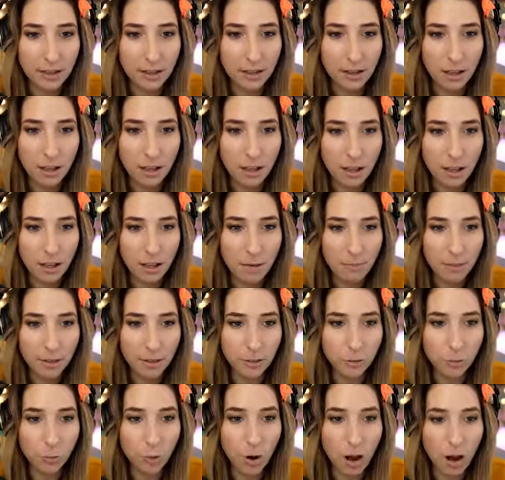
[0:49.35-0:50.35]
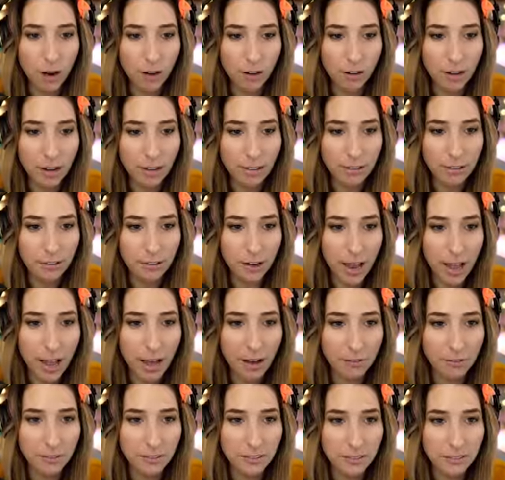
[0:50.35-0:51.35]
Um, there's water on the
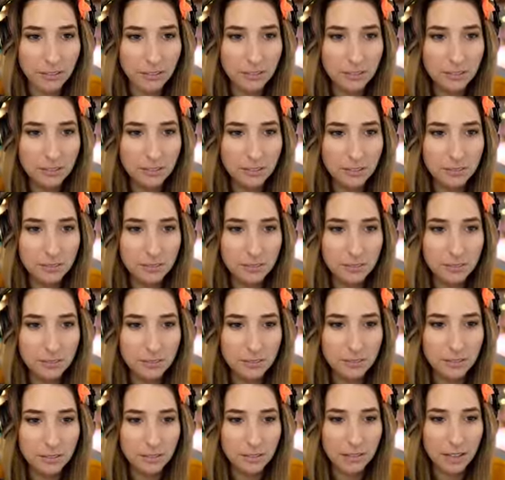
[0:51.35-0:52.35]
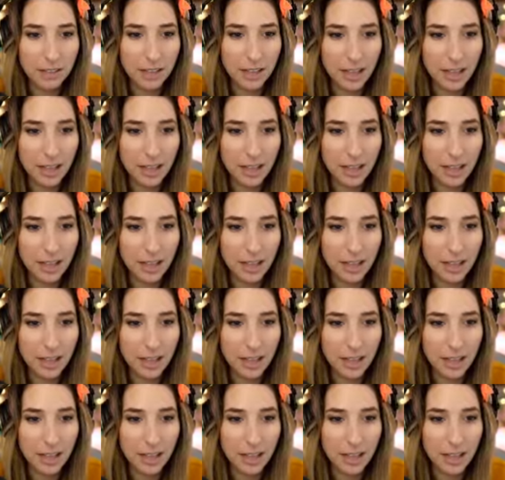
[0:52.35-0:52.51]
ground. Don't slip and fall.